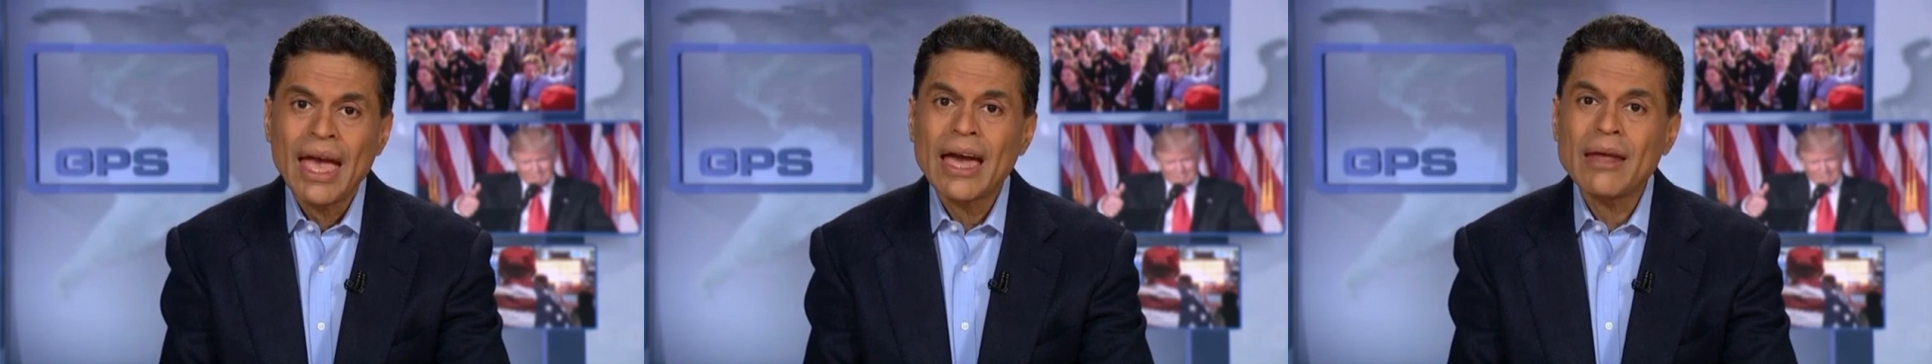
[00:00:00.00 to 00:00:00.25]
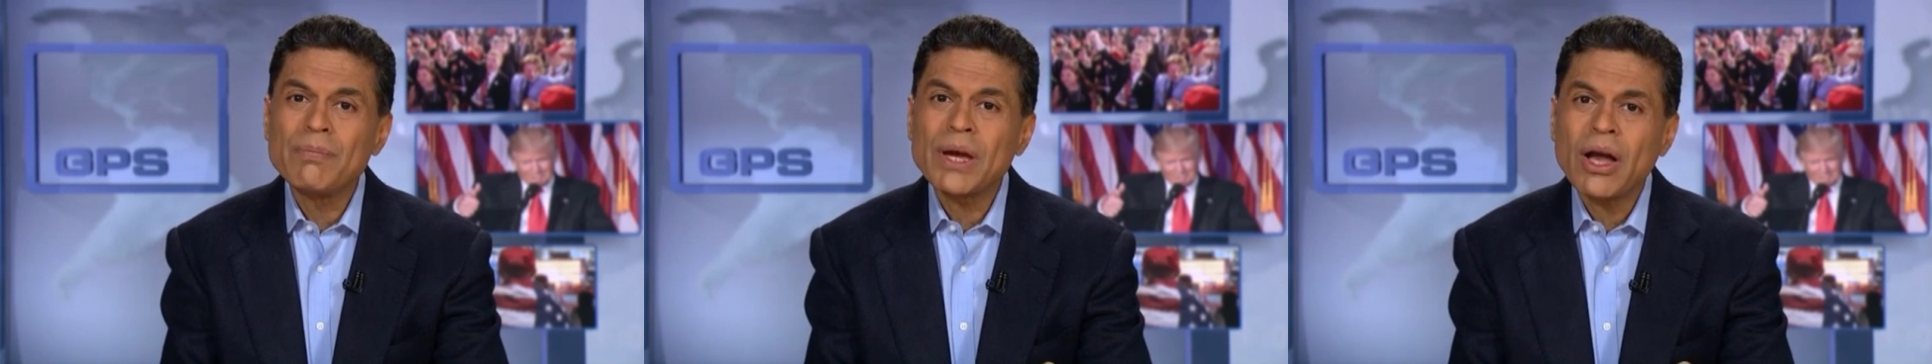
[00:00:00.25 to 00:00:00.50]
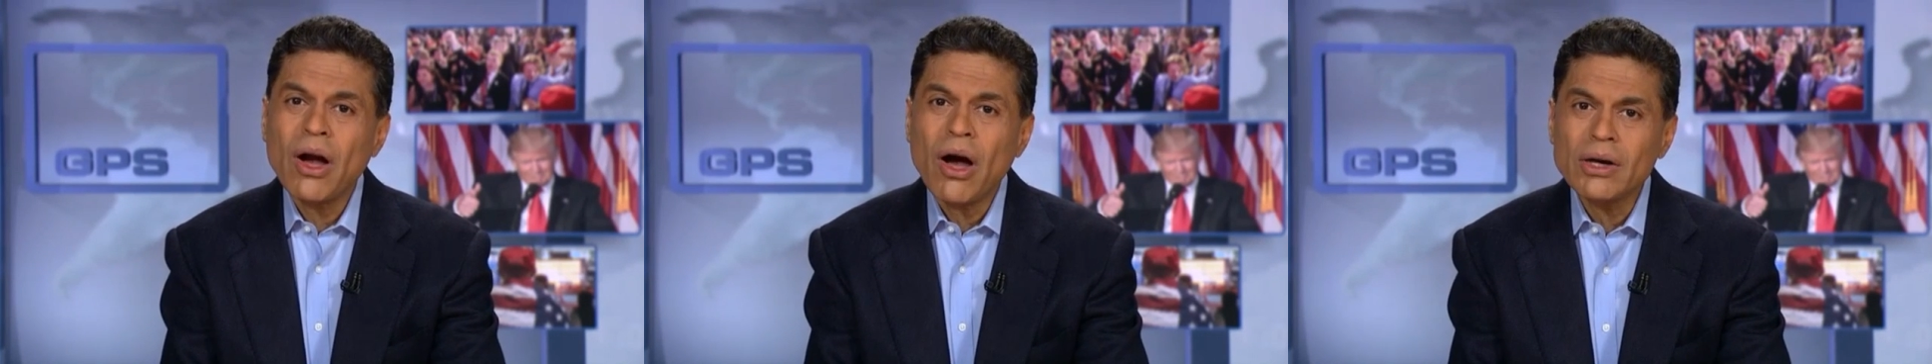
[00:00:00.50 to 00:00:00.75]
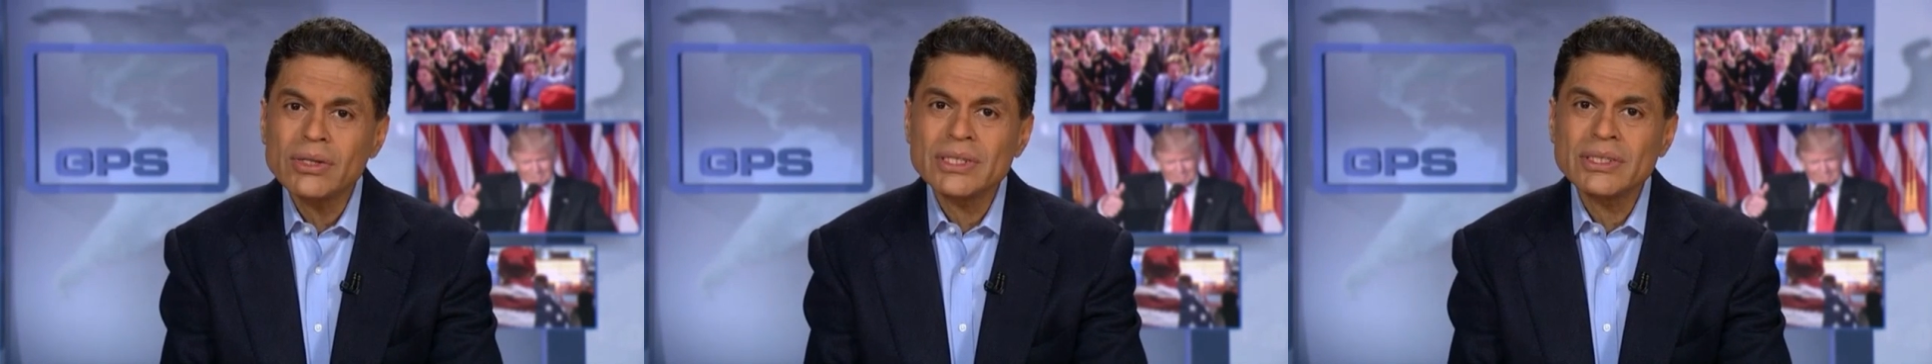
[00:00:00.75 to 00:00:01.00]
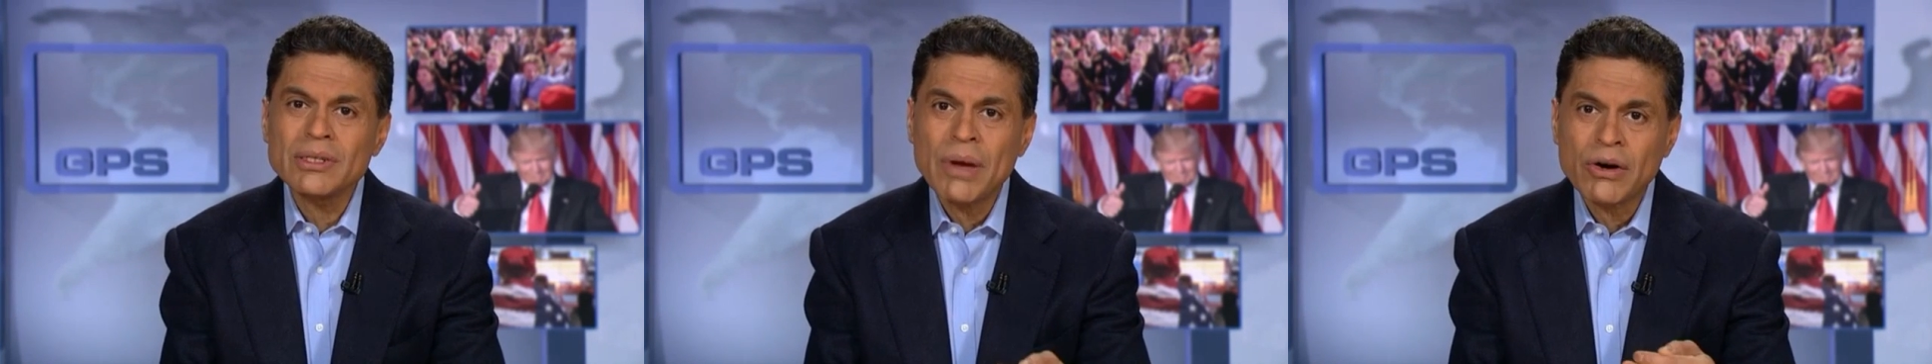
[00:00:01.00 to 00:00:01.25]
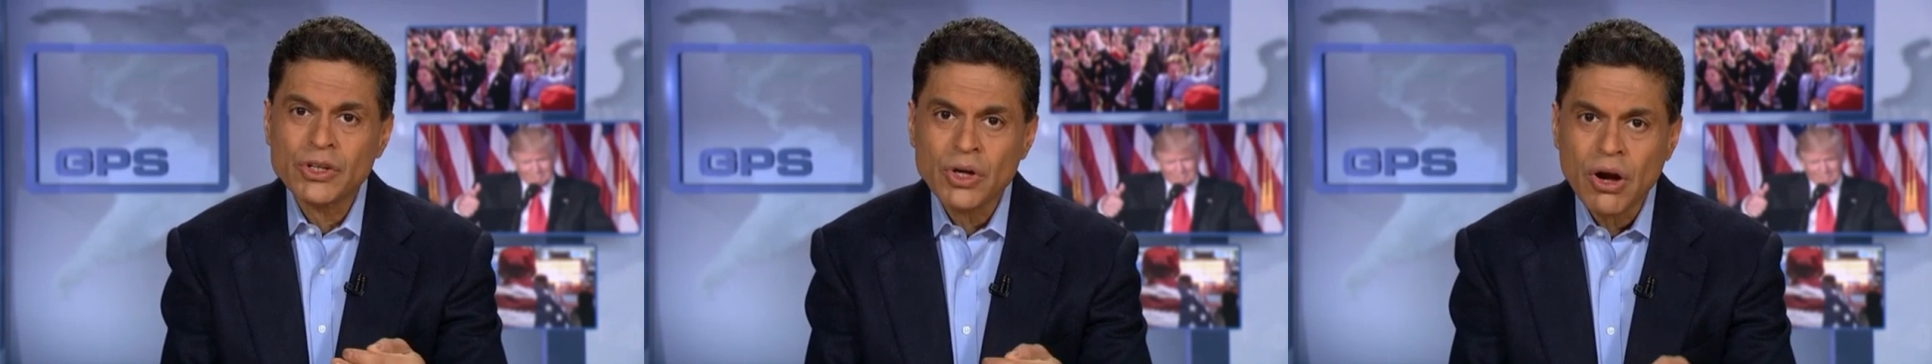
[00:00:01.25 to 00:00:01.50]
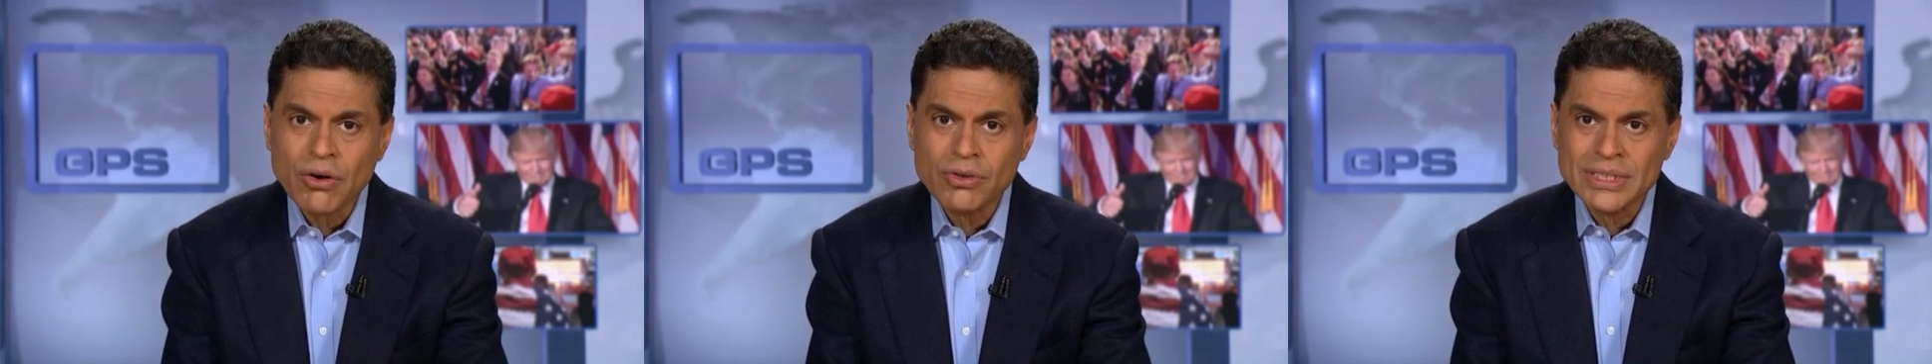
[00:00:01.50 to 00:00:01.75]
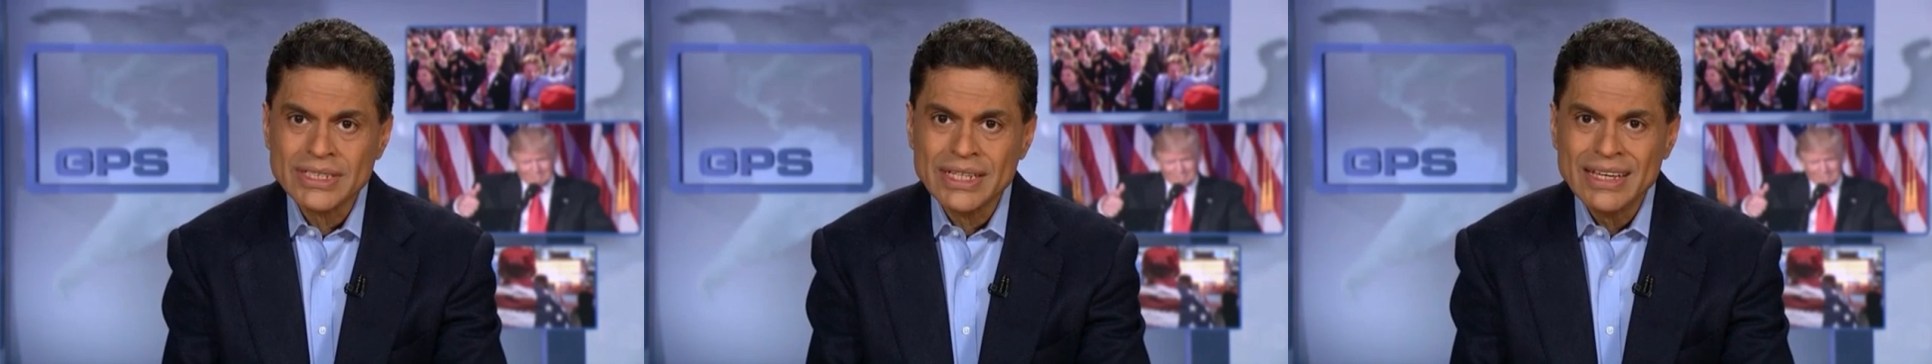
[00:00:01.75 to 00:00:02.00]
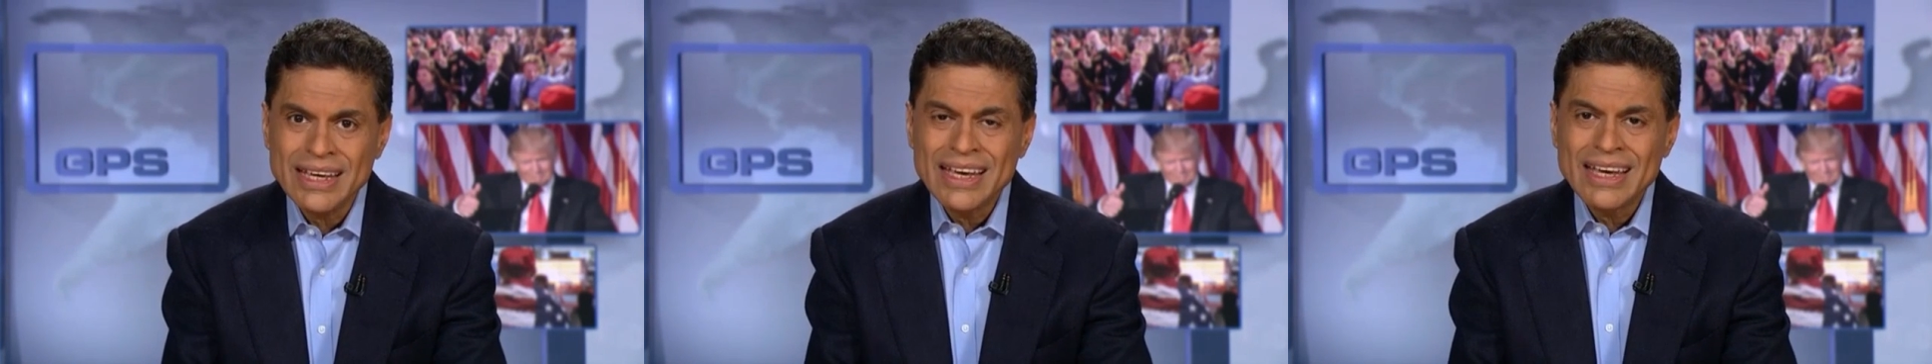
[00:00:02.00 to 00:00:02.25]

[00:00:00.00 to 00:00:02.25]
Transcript: And because it's a meritocracy,